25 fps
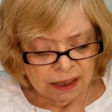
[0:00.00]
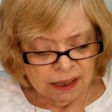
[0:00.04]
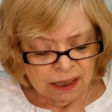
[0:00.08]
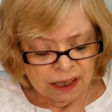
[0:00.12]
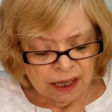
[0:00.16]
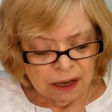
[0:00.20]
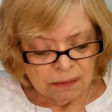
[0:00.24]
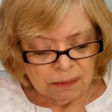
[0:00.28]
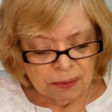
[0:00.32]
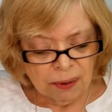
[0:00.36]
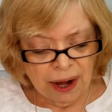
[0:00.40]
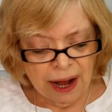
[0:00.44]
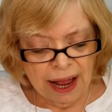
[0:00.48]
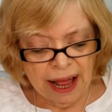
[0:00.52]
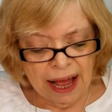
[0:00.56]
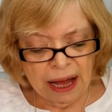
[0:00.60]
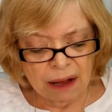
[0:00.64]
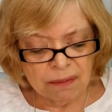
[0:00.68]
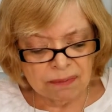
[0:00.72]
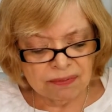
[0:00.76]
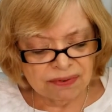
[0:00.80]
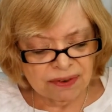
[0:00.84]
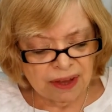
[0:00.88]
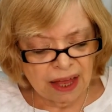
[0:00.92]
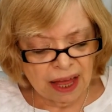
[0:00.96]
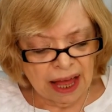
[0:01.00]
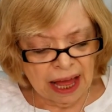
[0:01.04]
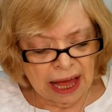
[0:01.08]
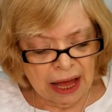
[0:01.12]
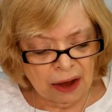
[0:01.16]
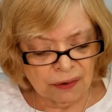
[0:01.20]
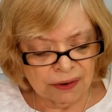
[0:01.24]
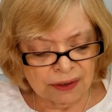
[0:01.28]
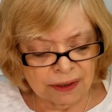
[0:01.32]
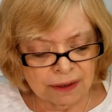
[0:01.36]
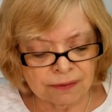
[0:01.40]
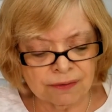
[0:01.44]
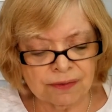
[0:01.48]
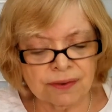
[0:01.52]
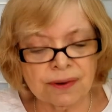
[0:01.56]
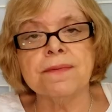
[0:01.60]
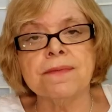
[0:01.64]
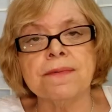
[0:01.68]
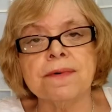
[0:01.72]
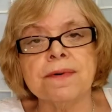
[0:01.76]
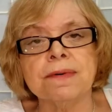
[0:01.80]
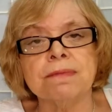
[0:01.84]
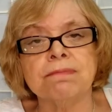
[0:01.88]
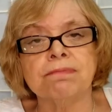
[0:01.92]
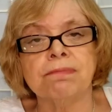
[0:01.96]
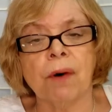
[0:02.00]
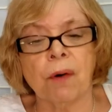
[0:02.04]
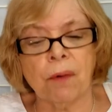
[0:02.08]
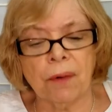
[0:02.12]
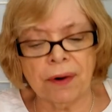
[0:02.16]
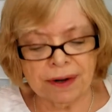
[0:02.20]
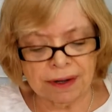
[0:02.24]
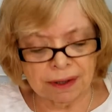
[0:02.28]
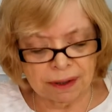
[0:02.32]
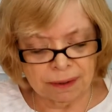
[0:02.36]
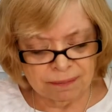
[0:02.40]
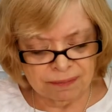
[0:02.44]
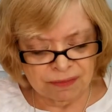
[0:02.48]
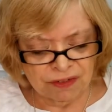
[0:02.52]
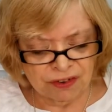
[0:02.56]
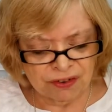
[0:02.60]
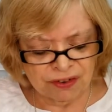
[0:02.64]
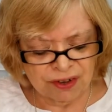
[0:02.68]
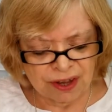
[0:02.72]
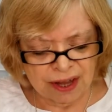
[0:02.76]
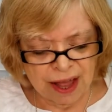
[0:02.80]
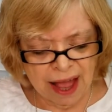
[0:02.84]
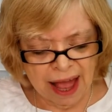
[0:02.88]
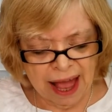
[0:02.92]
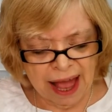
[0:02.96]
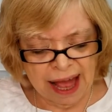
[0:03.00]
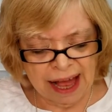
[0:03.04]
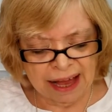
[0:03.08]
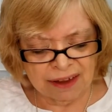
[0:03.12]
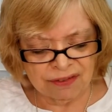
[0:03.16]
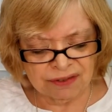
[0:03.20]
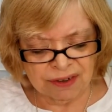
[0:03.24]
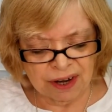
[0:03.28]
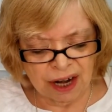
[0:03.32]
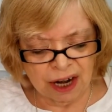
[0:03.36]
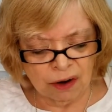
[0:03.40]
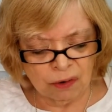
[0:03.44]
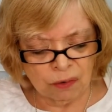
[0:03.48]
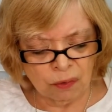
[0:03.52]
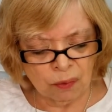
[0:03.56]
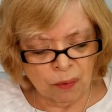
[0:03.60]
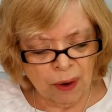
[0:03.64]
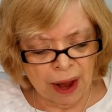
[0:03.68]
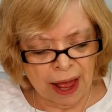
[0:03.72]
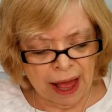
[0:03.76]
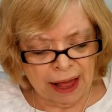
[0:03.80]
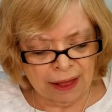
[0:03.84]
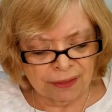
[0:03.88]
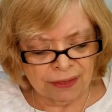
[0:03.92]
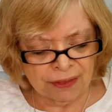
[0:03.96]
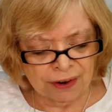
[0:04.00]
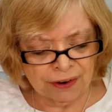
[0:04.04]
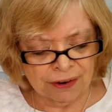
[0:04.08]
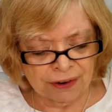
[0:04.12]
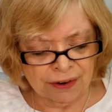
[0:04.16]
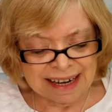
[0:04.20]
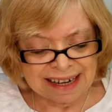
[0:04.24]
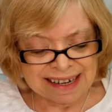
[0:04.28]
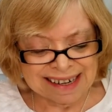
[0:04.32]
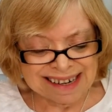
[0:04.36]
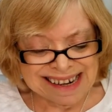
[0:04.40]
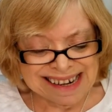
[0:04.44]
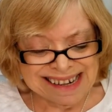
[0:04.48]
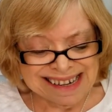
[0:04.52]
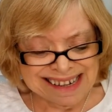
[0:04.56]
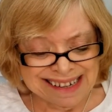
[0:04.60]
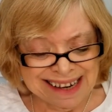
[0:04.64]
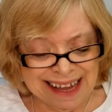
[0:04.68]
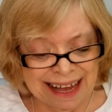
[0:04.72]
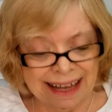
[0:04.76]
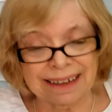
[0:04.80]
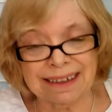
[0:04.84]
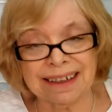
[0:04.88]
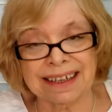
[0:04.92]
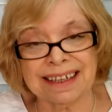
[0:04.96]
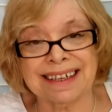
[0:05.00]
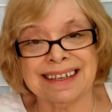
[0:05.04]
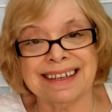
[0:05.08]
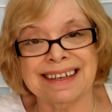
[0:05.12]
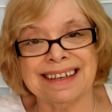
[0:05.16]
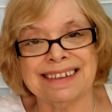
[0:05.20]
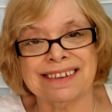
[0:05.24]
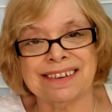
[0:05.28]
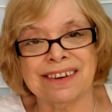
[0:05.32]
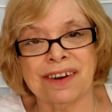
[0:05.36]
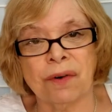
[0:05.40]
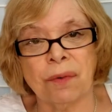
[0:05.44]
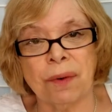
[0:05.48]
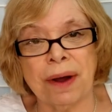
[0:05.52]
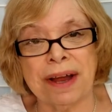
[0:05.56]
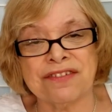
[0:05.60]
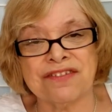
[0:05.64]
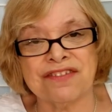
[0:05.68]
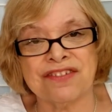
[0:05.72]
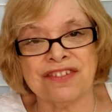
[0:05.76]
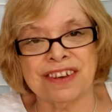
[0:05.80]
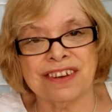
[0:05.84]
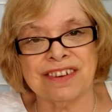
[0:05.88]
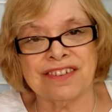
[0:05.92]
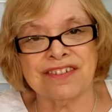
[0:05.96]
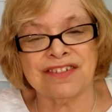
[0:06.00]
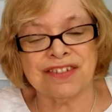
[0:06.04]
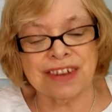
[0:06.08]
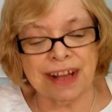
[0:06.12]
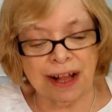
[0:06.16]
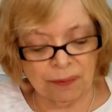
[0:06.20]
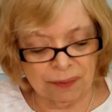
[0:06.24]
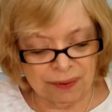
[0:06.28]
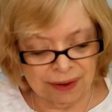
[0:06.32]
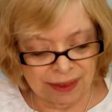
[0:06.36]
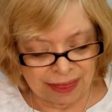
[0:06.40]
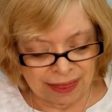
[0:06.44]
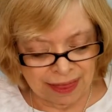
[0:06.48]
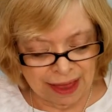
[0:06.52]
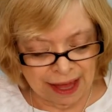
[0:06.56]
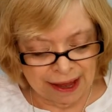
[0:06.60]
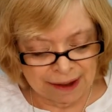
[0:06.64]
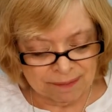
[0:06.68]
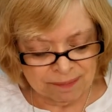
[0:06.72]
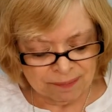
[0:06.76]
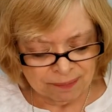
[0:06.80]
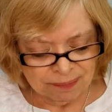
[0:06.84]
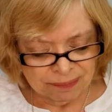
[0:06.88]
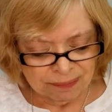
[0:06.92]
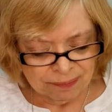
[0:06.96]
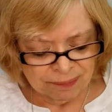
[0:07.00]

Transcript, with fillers: Perhaps out of boredom, she asked a rather delicate question, shall we say.